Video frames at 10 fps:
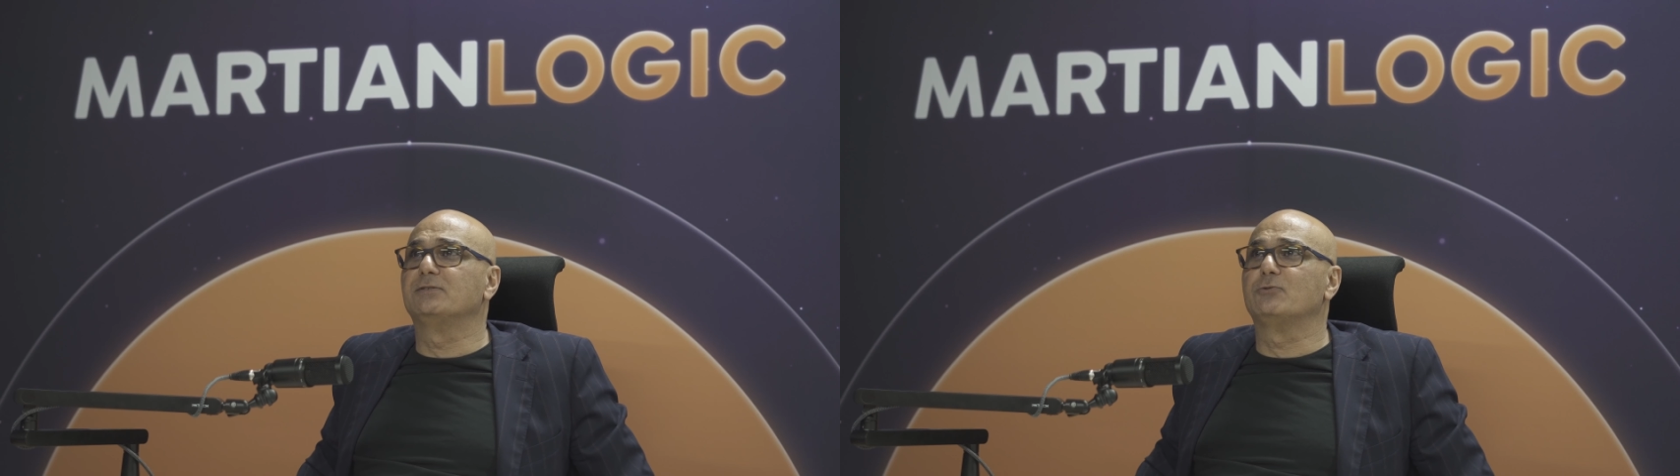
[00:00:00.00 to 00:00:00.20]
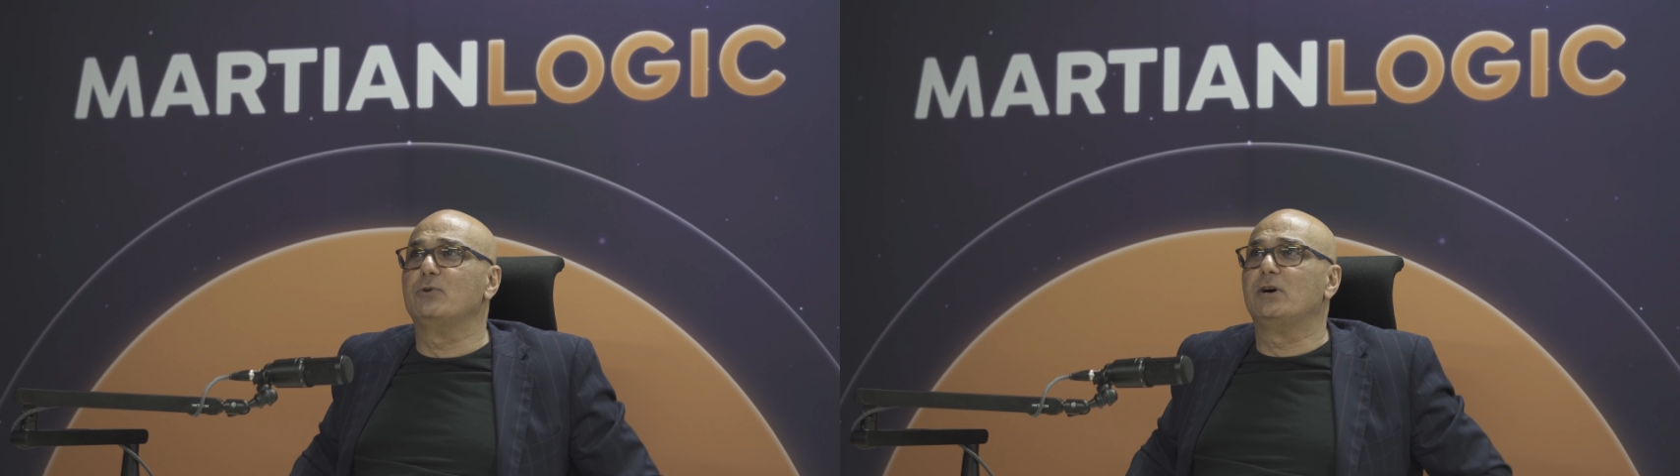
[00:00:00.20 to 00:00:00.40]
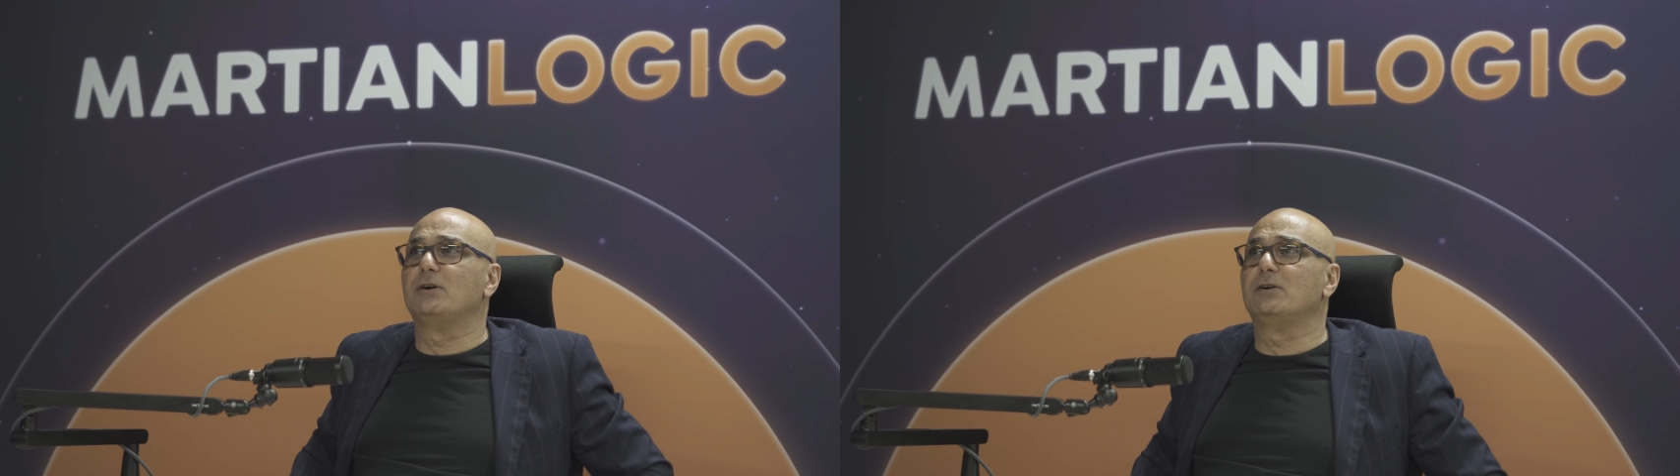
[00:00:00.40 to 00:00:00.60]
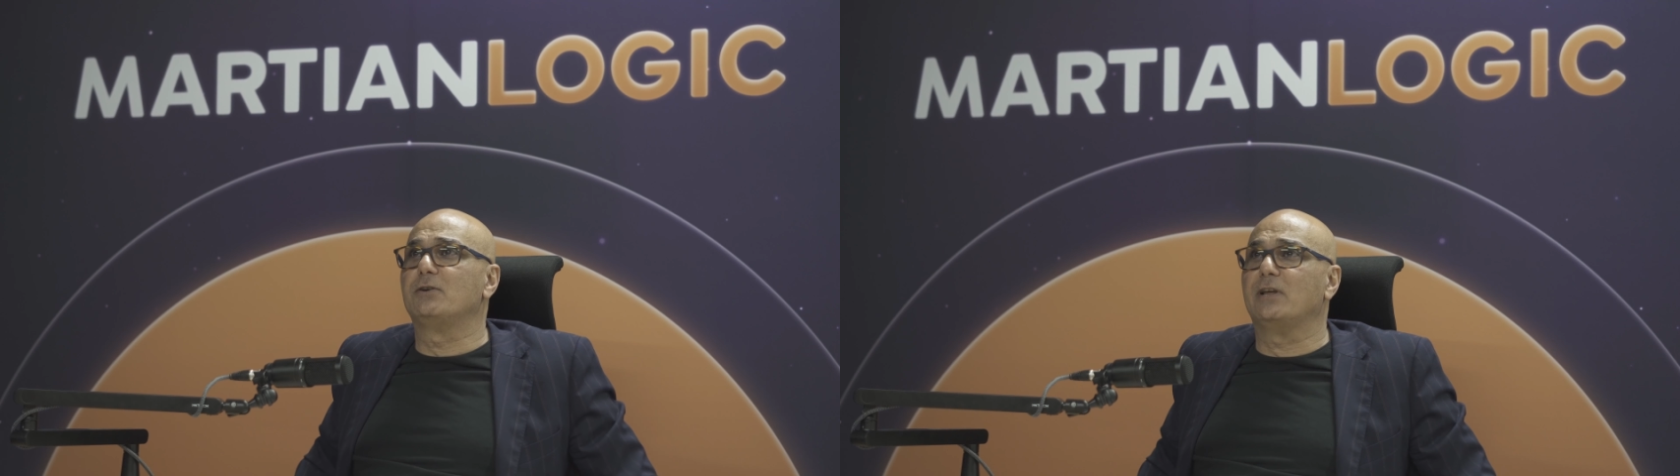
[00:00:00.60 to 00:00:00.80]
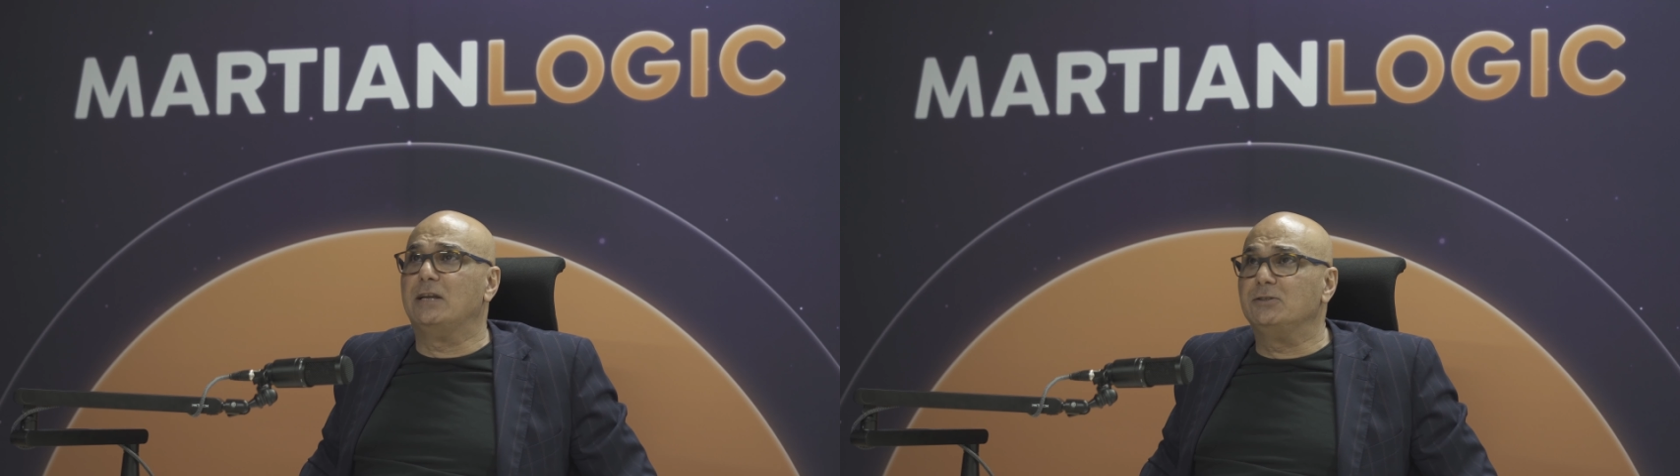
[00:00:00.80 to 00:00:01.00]
who are
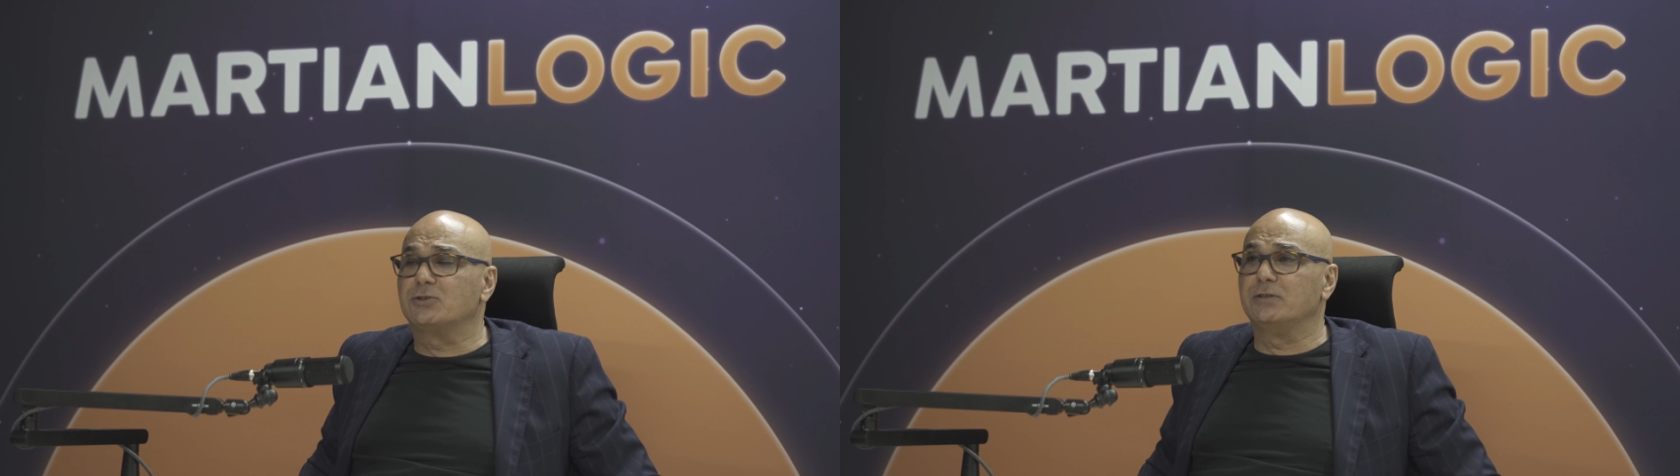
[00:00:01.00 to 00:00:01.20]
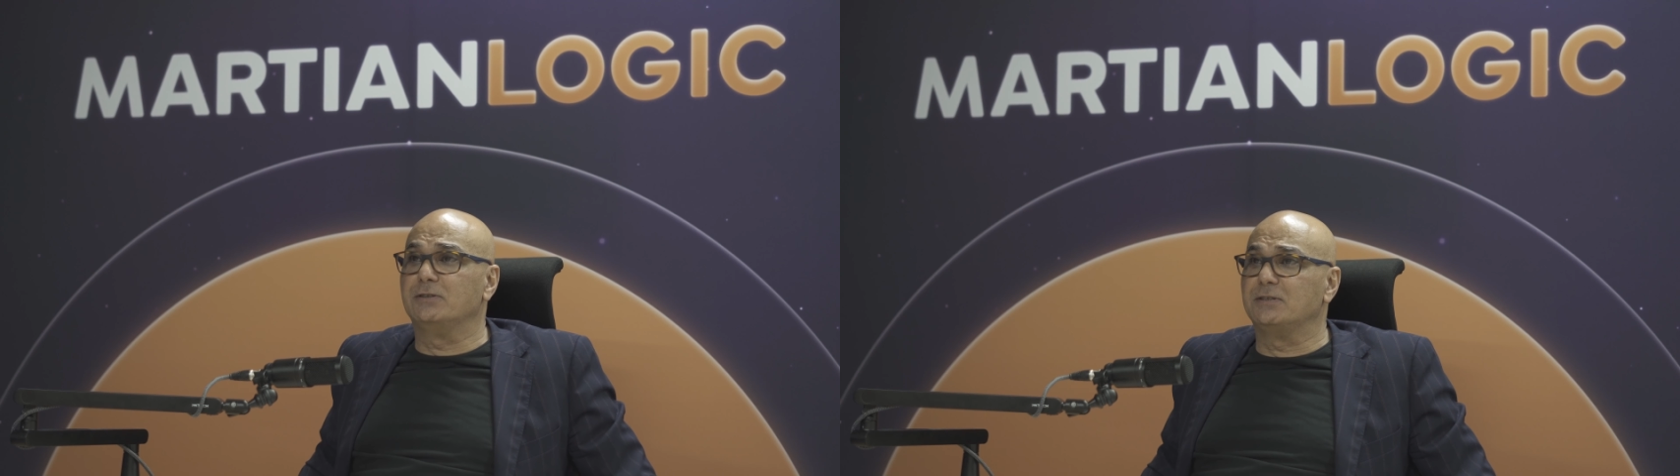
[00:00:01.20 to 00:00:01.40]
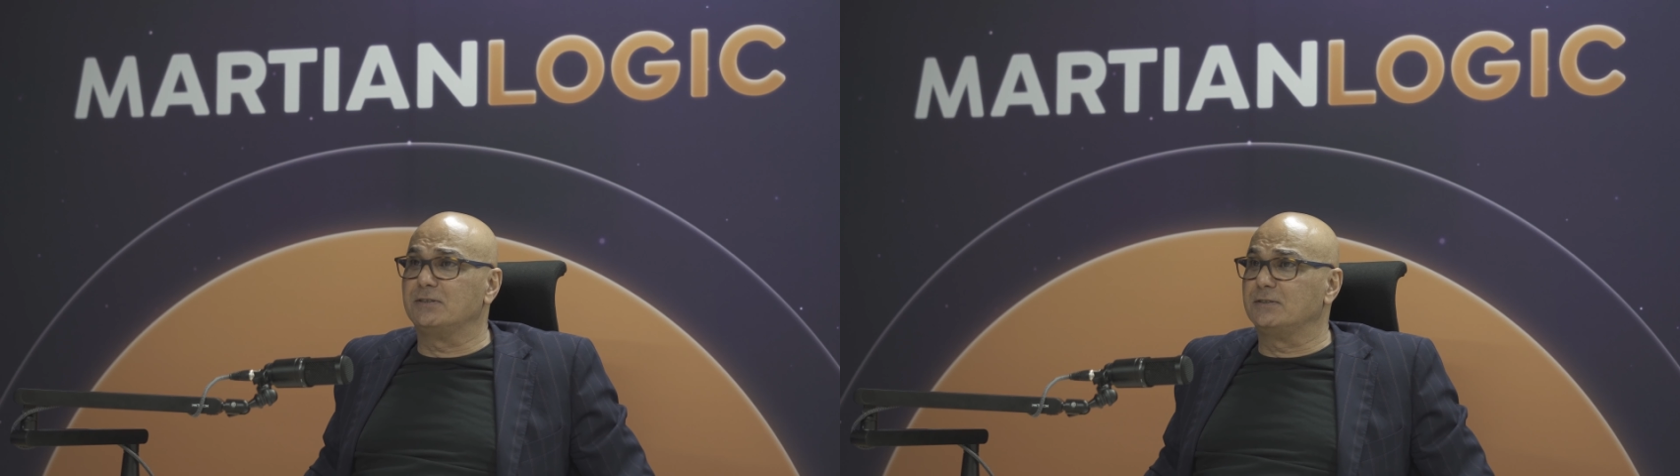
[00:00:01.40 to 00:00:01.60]
entering